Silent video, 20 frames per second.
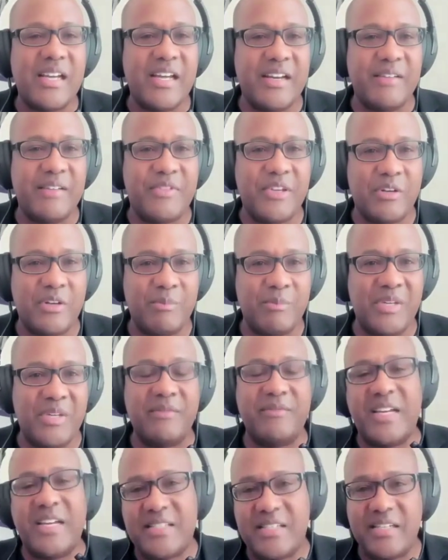And if they're going to be
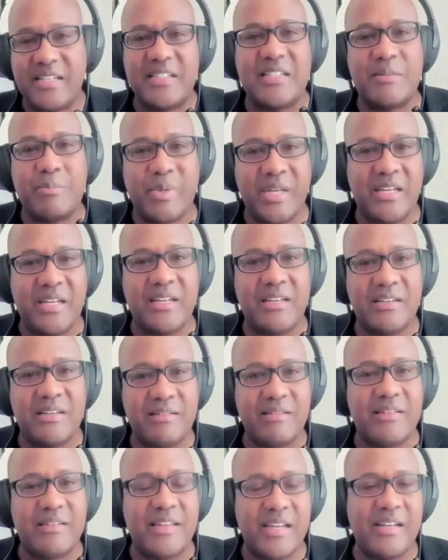investing in
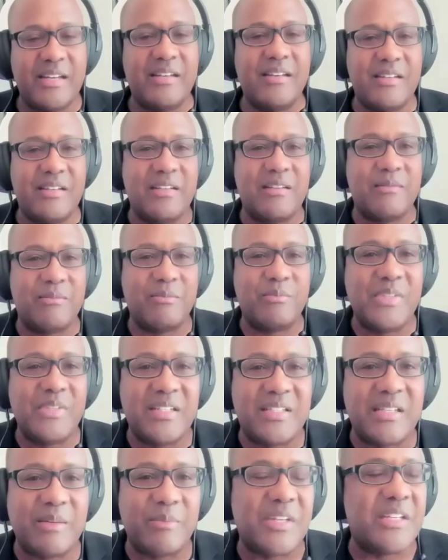Spain, then they'll
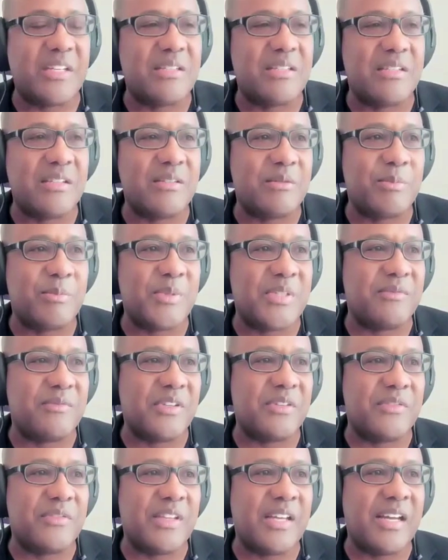need something
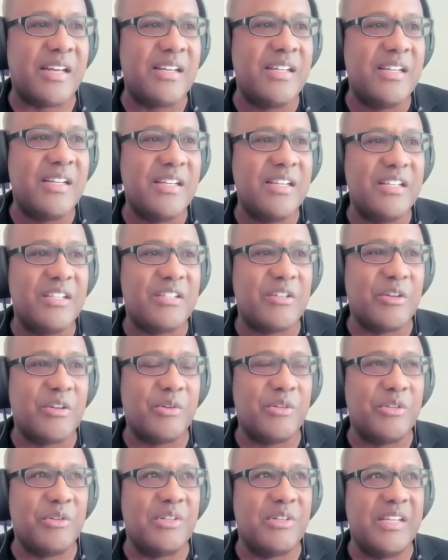specific for that. So
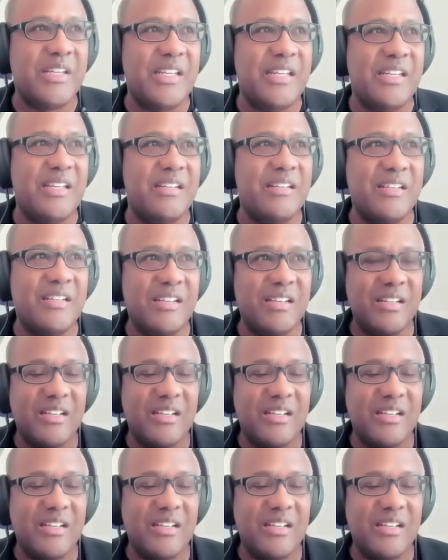you'd need